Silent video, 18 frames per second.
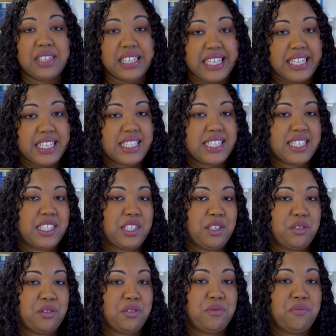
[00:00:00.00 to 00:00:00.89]
links
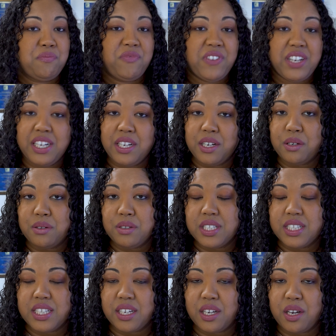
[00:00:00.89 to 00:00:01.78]
to
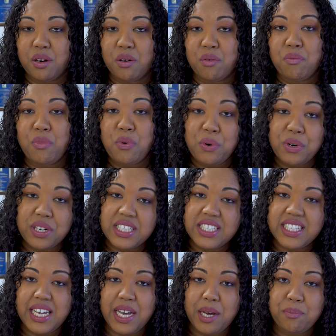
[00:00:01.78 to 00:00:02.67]
videos that go more in
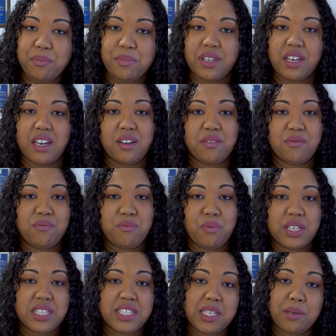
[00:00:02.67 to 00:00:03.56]
depth of
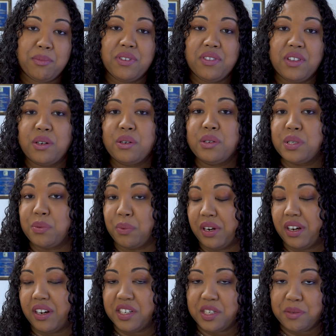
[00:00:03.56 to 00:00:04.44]
what some of those
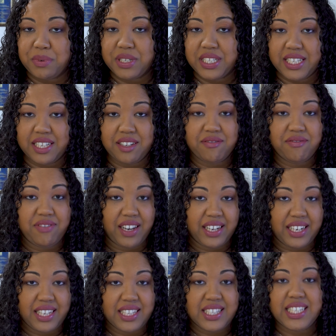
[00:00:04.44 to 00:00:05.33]
100%
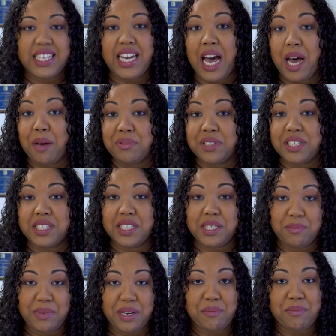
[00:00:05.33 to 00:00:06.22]
financing
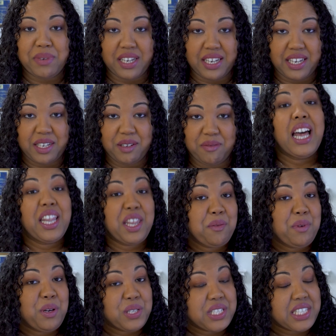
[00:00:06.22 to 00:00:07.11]
options may be. The
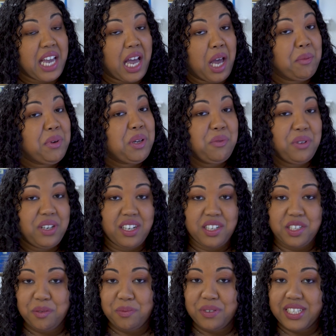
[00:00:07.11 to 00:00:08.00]
most common
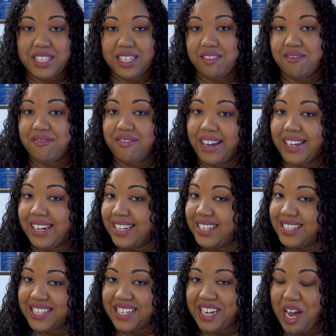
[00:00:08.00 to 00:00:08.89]
100%
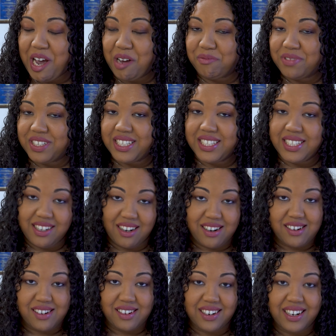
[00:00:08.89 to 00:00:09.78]
financing options
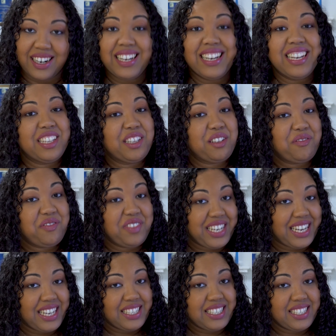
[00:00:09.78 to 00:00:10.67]
are the
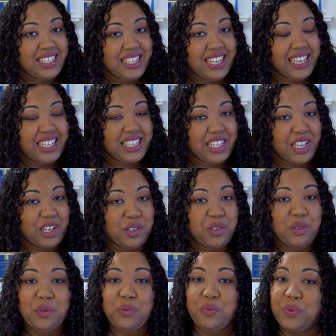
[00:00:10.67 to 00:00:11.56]
VHDA
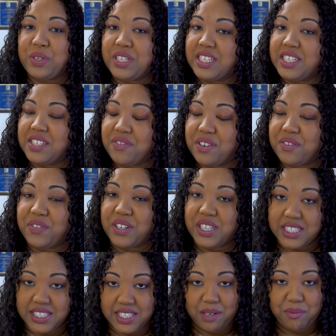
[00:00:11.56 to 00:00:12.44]
loan, which is for
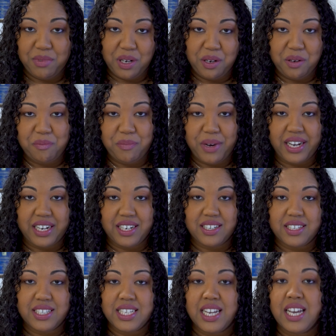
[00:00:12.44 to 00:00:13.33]
first-time home
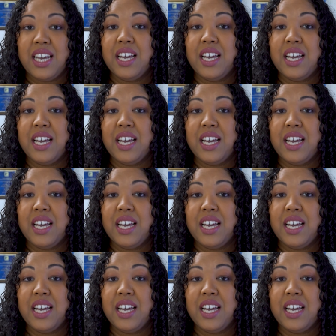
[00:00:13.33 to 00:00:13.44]
buyers,